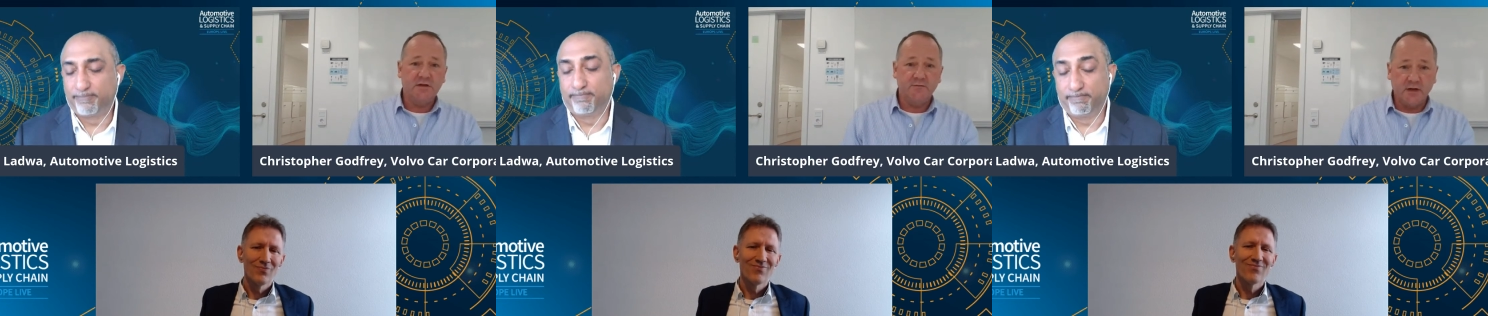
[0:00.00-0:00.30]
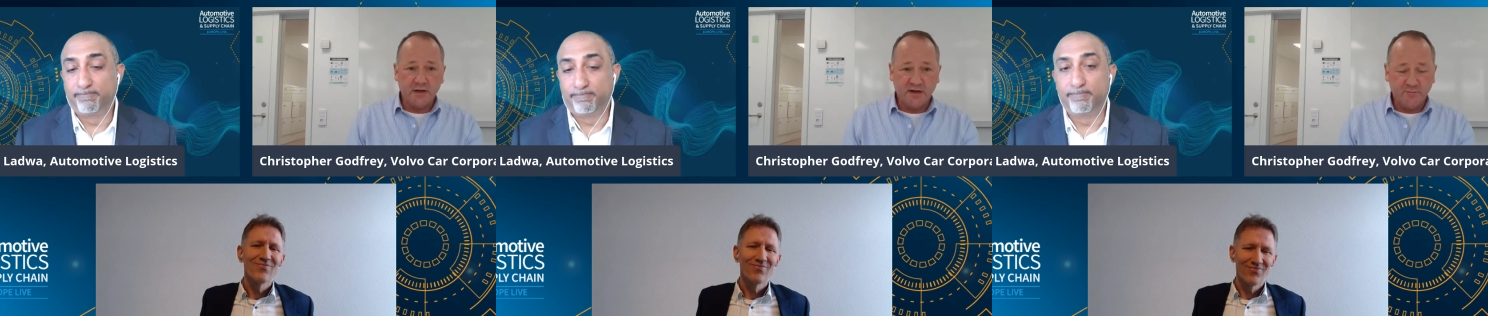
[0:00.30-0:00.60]

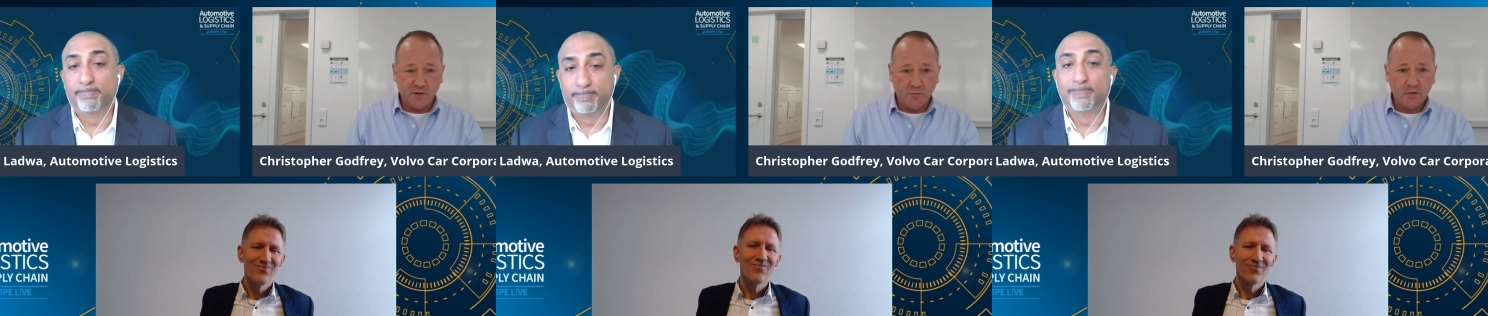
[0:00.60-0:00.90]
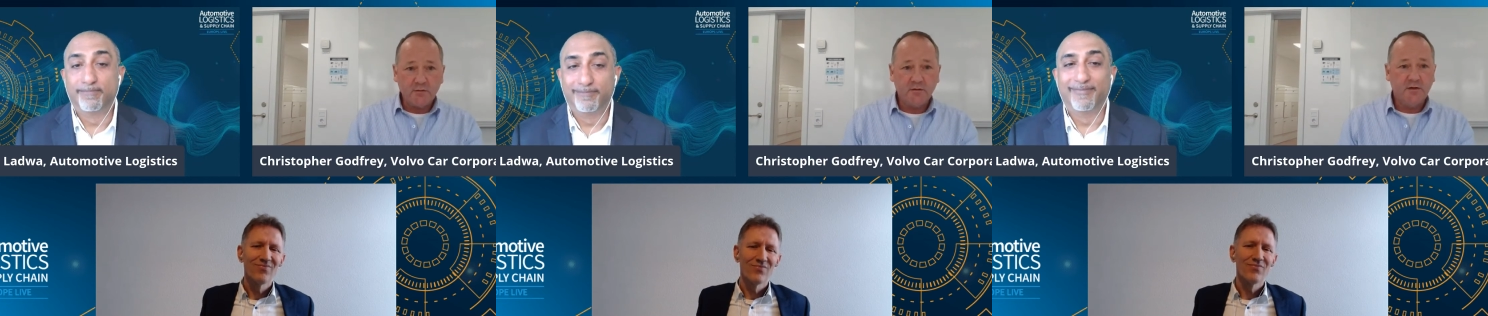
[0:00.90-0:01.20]
Speaker 1: years if you can give
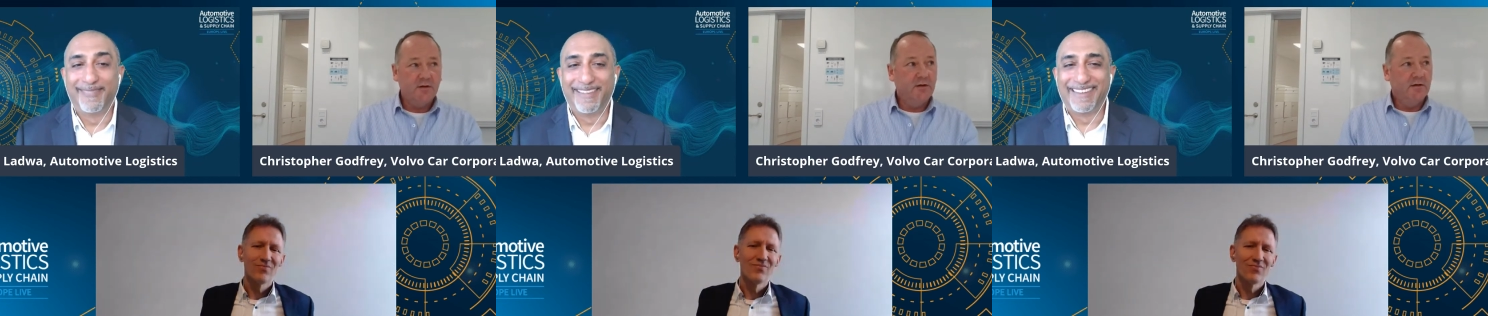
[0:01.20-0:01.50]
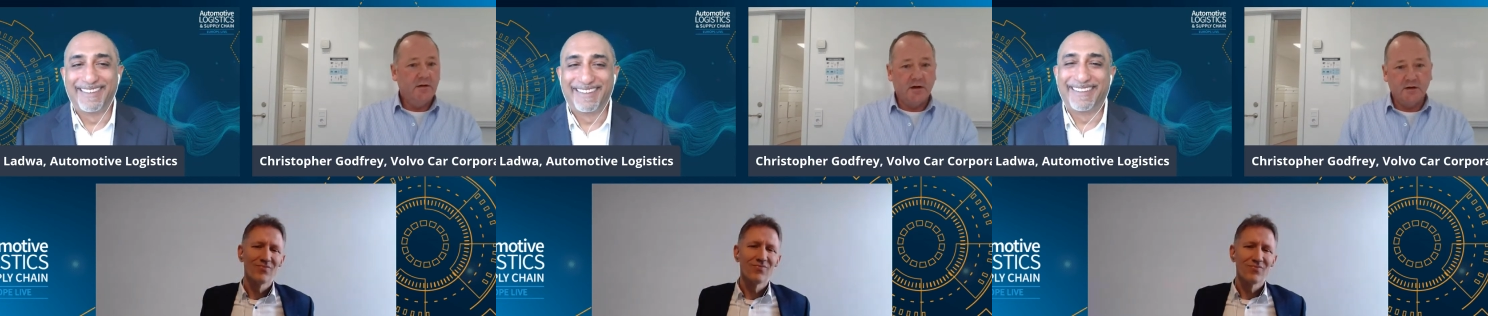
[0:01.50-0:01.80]
me one.
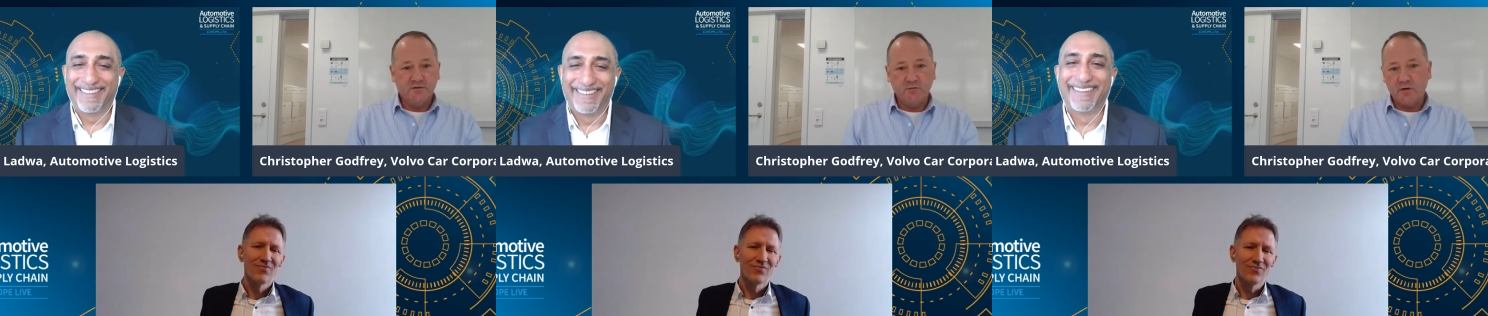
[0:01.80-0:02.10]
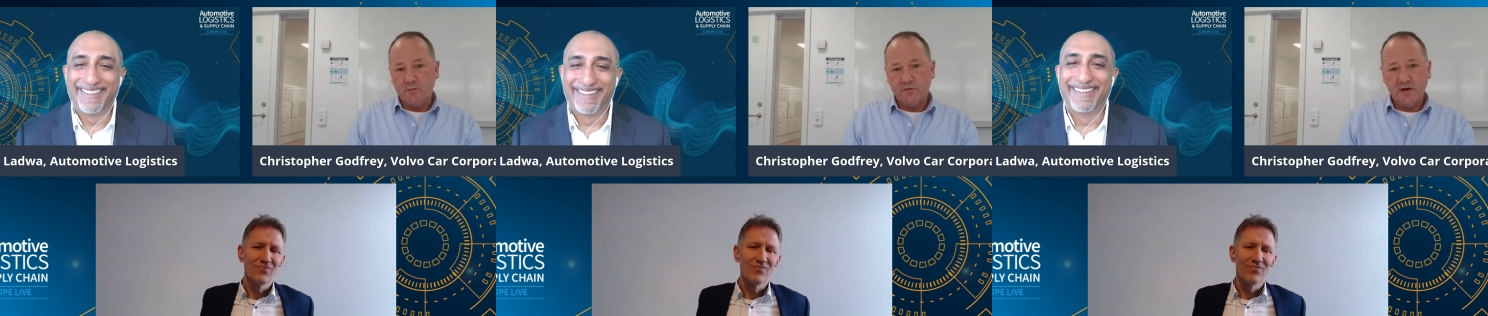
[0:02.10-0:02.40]
And a
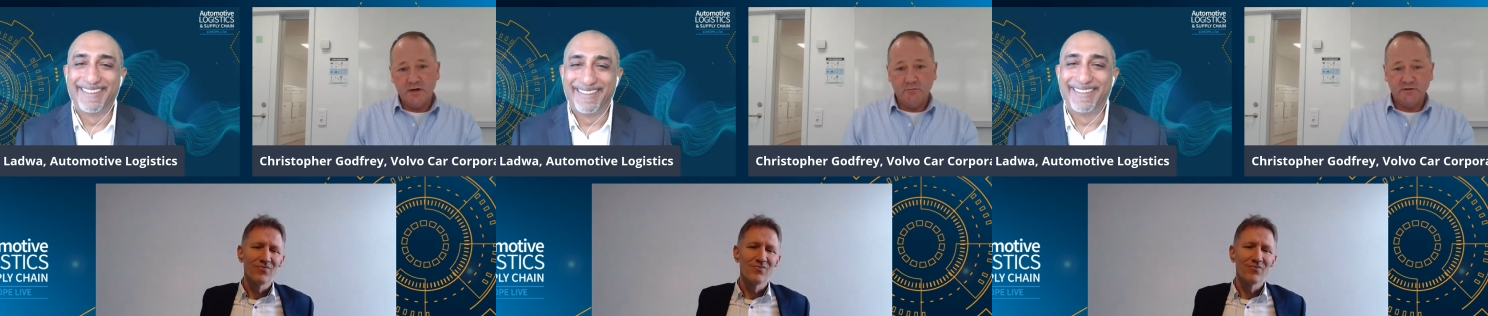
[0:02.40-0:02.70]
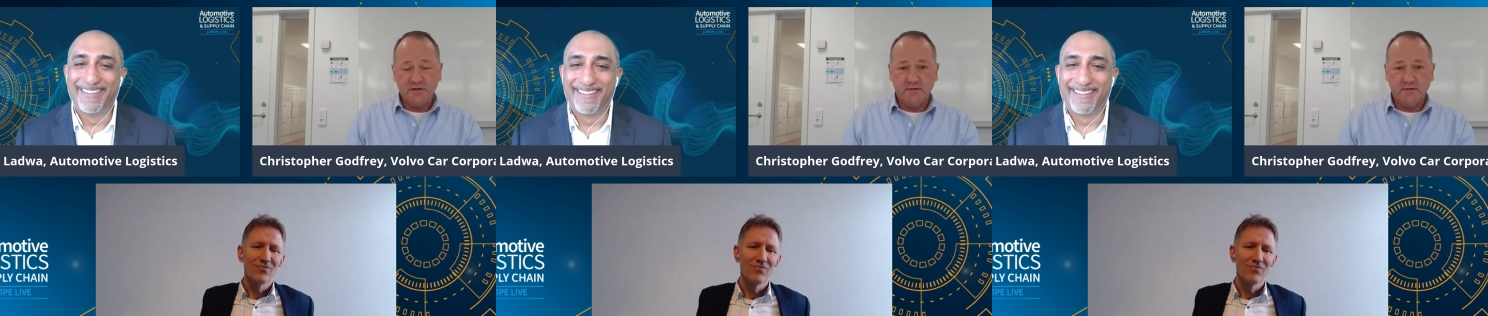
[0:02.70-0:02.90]
truck operator will